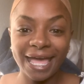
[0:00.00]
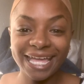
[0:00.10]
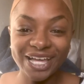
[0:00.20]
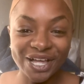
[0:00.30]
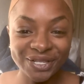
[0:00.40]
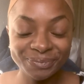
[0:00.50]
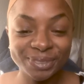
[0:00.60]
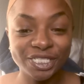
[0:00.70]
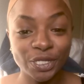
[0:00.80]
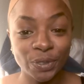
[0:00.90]
Hey y'all,
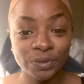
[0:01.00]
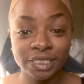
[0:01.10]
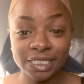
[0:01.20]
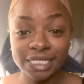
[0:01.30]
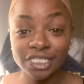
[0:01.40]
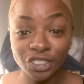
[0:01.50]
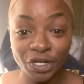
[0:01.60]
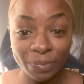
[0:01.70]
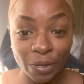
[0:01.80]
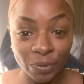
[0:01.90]
so since I
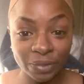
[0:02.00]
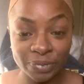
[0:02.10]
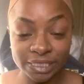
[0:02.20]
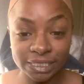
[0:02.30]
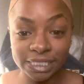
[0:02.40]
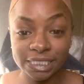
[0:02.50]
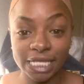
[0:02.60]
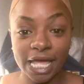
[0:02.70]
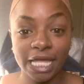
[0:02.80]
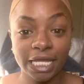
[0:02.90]
started my wig business,
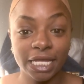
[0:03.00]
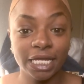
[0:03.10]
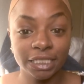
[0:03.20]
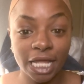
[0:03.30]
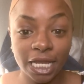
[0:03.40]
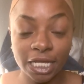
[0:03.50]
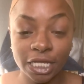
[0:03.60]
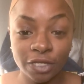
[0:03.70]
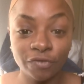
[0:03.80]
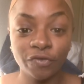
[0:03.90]
I get a lot
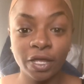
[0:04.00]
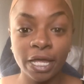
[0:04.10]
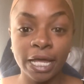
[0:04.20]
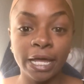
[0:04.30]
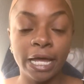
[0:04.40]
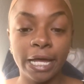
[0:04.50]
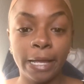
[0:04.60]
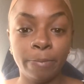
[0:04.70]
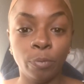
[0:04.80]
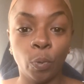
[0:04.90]

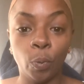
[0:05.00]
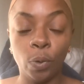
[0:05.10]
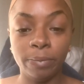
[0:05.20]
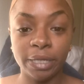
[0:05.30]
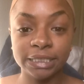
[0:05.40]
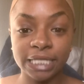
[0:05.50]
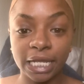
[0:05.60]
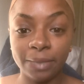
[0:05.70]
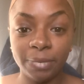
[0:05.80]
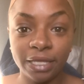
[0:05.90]
of women
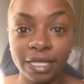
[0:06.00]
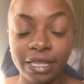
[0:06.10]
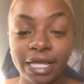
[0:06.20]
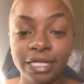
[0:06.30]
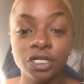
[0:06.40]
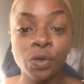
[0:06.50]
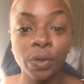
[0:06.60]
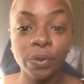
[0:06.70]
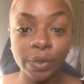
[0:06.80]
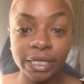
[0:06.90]
telling me that they don't
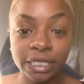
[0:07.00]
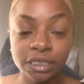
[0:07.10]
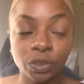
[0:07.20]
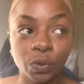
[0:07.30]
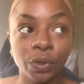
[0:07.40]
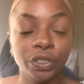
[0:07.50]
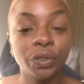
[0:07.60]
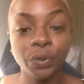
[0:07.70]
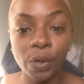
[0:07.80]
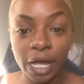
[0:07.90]
wear wigs or
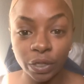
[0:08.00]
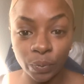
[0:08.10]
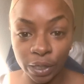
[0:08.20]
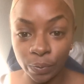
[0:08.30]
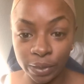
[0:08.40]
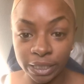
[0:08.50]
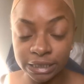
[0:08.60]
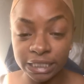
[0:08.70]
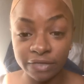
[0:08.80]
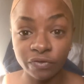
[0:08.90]
don't know how to wear
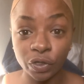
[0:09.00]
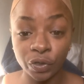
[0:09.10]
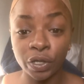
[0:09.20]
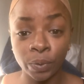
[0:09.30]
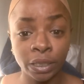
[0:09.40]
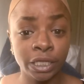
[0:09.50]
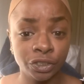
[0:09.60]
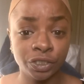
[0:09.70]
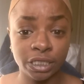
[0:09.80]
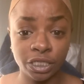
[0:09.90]
wigs even though they're really
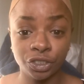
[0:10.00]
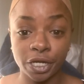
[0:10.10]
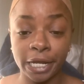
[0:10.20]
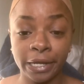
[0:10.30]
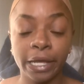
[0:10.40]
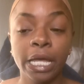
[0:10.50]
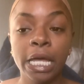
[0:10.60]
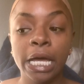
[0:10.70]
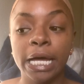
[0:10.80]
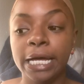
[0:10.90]
interested in trying.
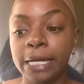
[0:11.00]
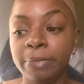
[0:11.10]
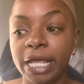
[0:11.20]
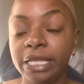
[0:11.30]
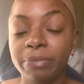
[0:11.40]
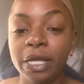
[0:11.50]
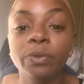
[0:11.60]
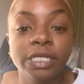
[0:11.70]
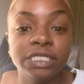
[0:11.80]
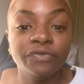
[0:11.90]
And the main
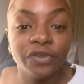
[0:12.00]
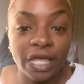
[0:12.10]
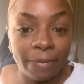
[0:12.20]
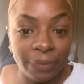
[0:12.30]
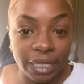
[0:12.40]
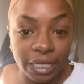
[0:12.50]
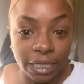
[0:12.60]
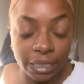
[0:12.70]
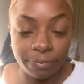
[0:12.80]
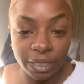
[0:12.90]
reason for that
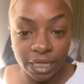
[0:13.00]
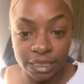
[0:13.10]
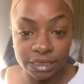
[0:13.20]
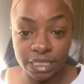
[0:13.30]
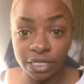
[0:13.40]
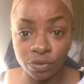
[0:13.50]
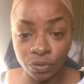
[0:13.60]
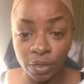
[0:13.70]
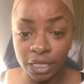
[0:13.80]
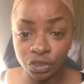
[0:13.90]
being because they don't
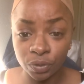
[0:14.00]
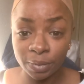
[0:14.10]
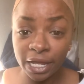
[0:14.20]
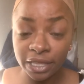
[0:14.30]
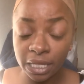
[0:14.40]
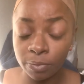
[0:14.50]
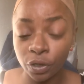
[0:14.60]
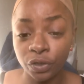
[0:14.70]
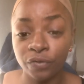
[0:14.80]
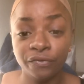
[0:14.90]
know how to apply them or
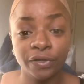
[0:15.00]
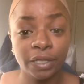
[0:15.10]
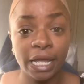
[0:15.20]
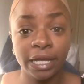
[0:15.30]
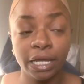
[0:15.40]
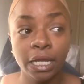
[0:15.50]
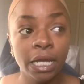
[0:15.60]
don't feel like